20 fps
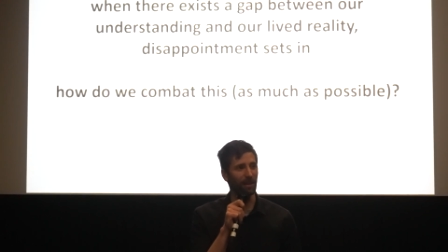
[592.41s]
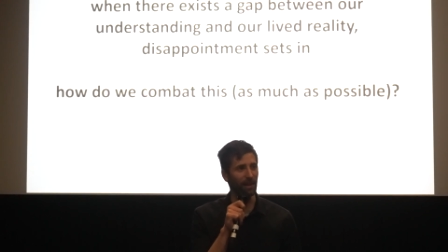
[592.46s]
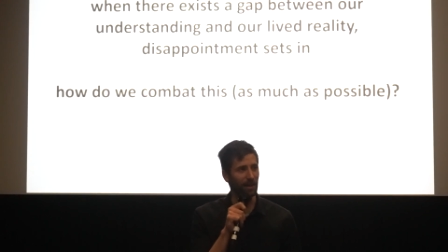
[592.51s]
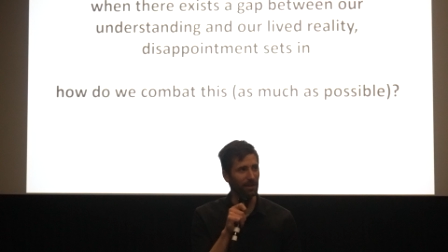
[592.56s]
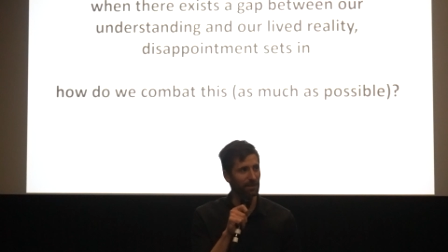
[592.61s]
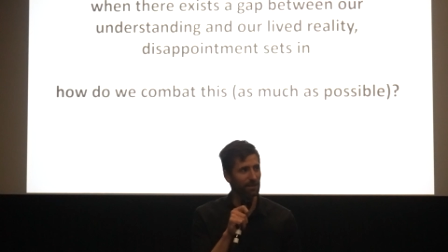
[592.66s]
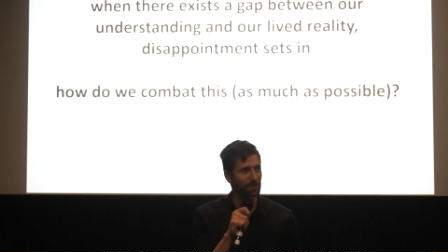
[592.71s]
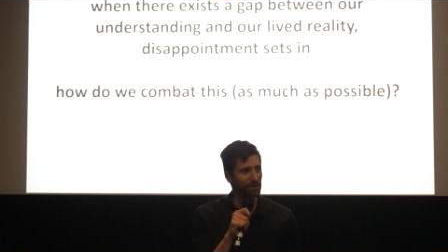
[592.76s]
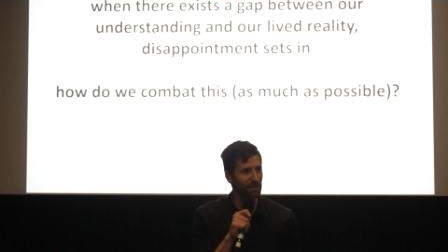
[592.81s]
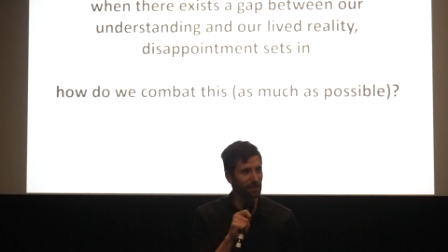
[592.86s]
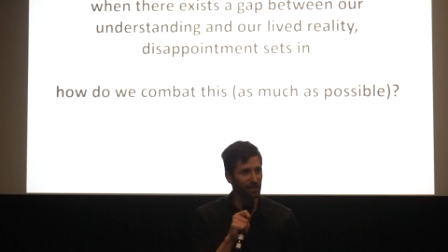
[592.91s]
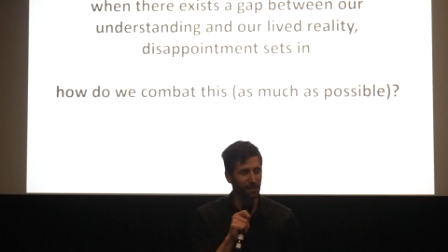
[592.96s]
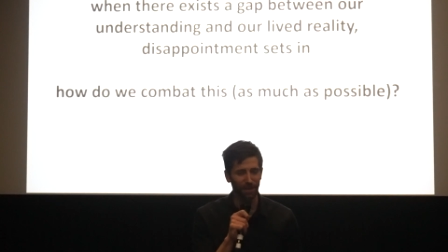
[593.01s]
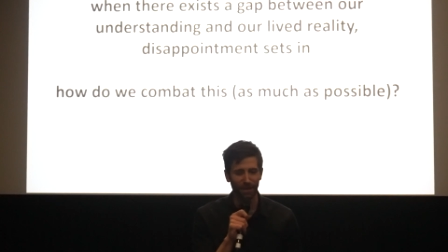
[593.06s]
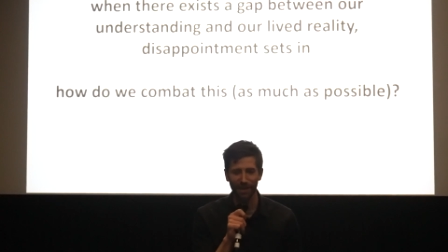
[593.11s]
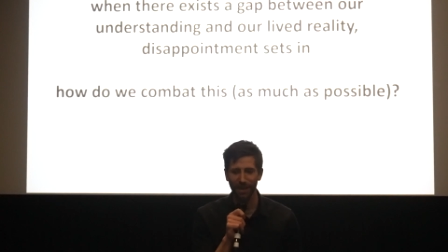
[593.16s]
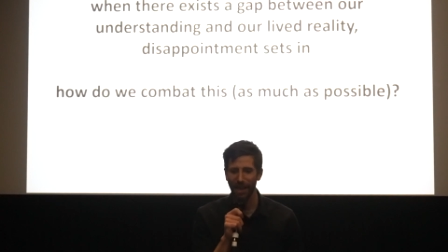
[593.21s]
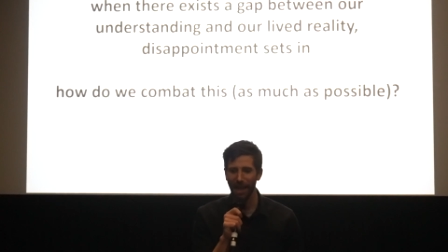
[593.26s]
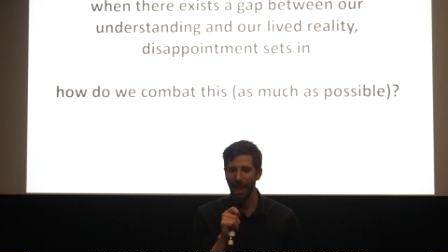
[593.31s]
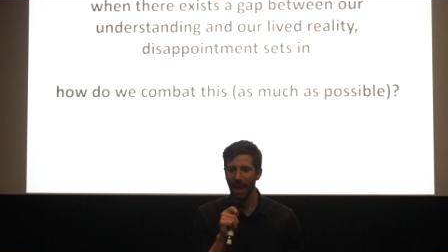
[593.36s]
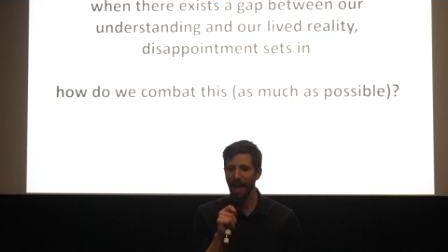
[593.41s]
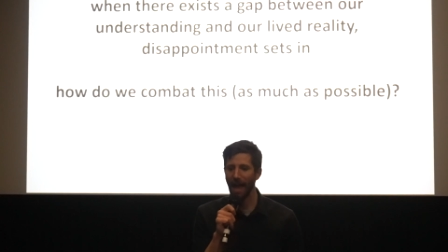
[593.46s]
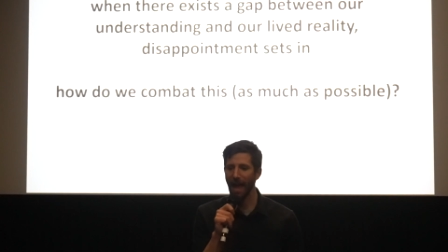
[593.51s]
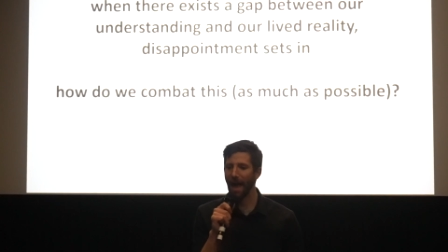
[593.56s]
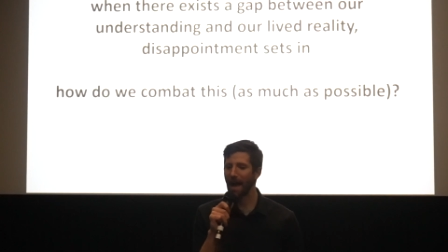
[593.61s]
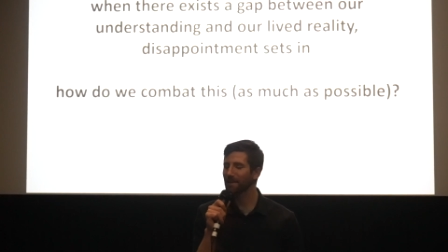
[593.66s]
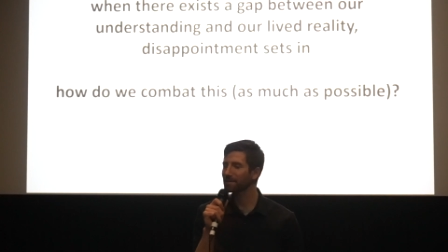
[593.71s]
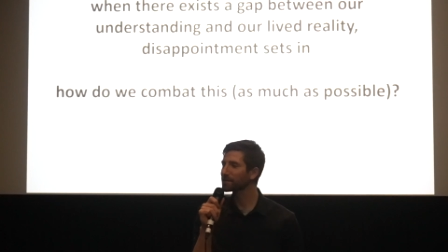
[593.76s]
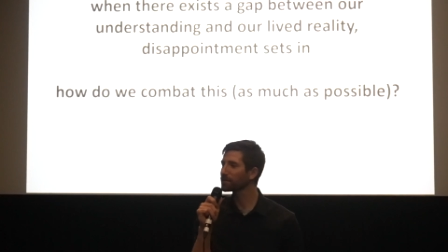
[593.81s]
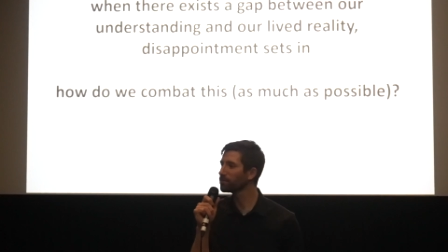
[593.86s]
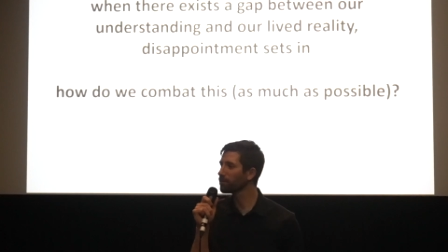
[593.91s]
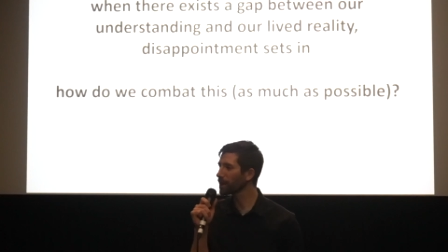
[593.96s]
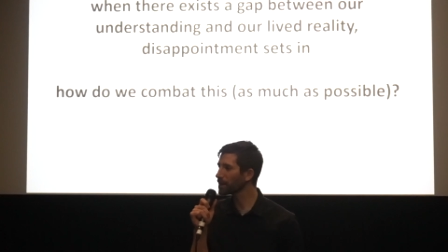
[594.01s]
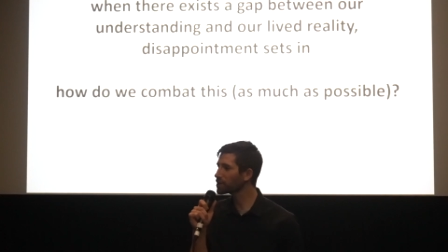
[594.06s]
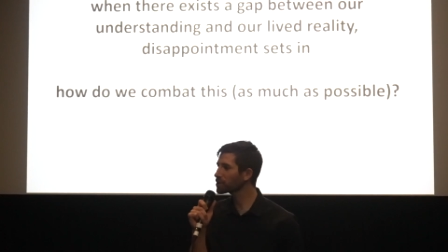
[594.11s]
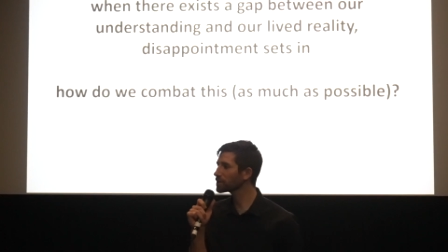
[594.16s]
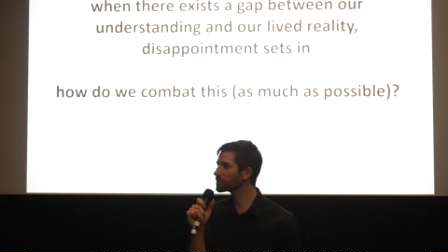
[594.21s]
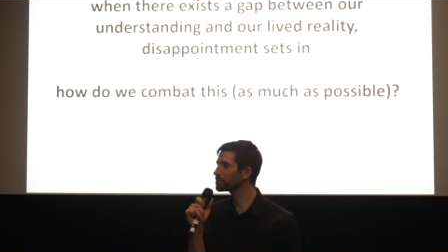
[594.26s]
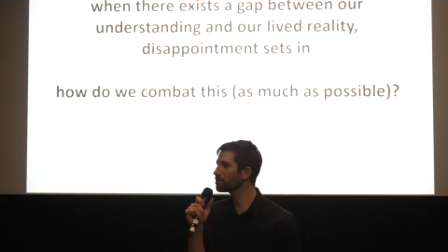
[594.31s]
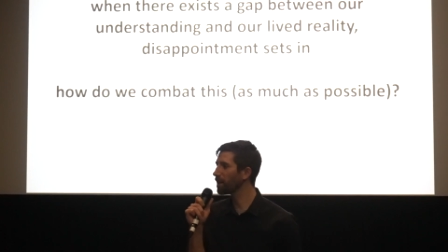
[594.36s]
this as
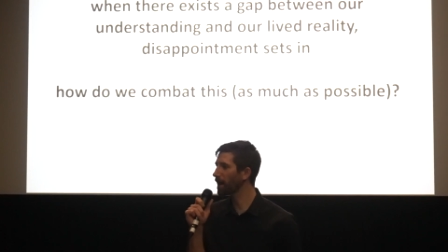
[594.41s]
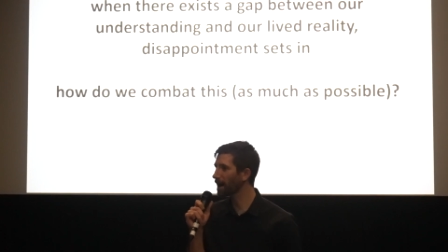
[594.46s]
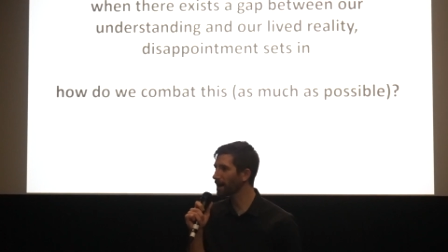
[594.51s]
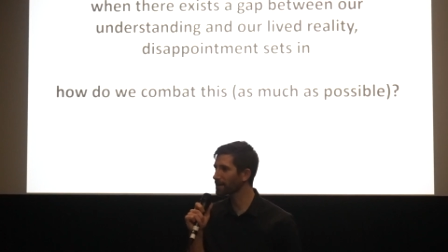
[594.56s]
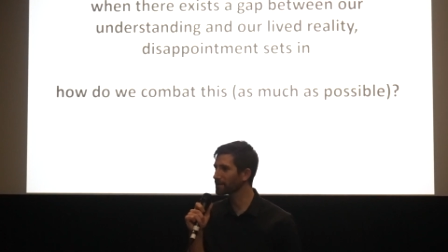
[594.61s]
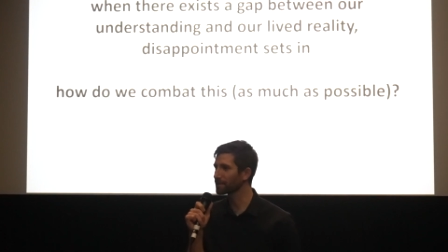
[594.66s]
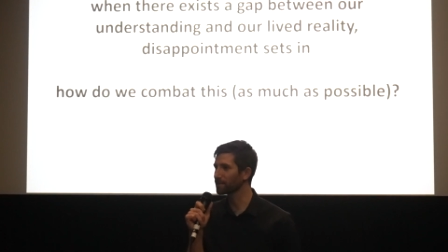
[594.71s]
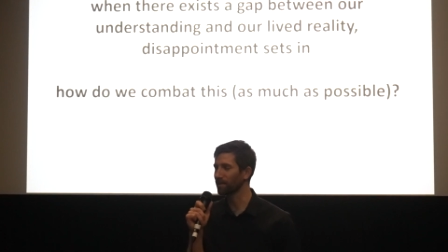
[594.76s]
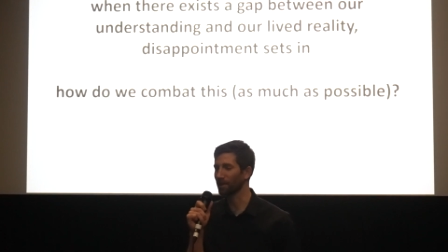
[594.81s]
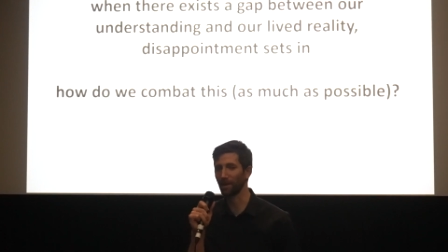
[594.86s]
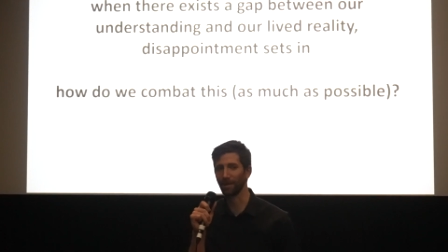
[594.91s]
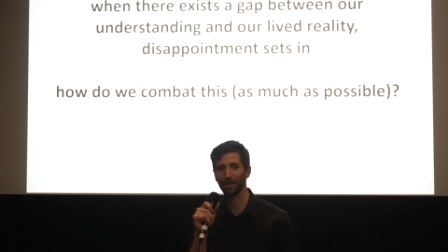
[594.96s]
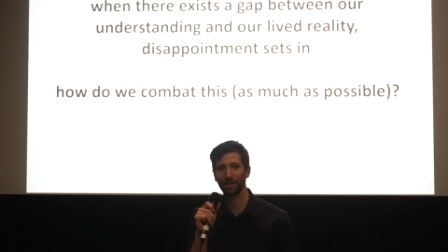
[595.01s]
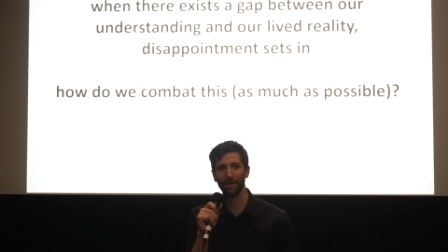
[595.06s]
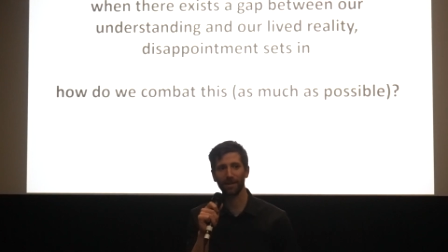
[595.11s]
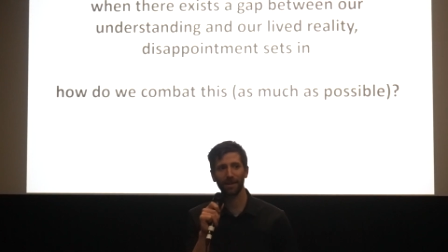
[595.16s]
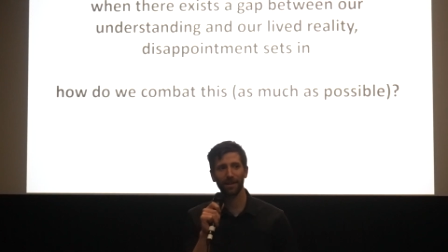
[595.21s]
much as possible?